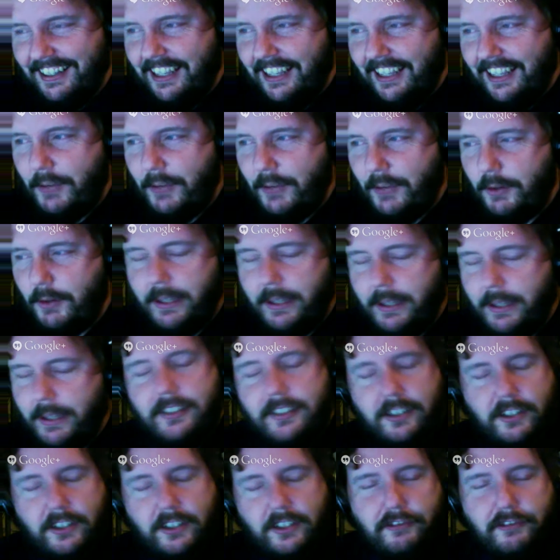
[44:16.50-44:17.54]
be Tutti
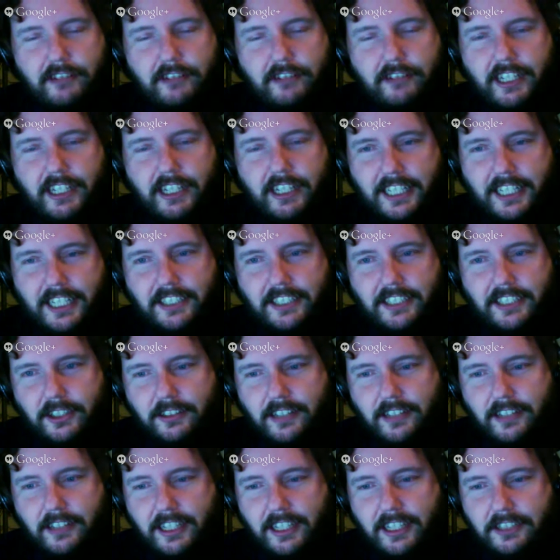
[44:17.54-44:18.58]
Frutti Saison,
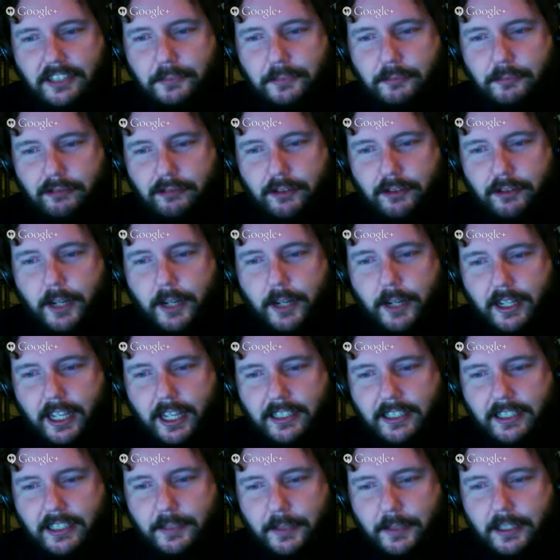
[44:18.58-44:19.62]
as brewed by Andy
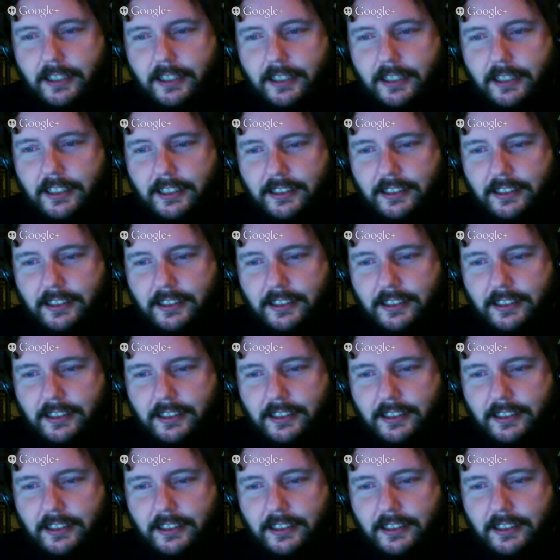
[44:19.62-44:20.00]
Parker.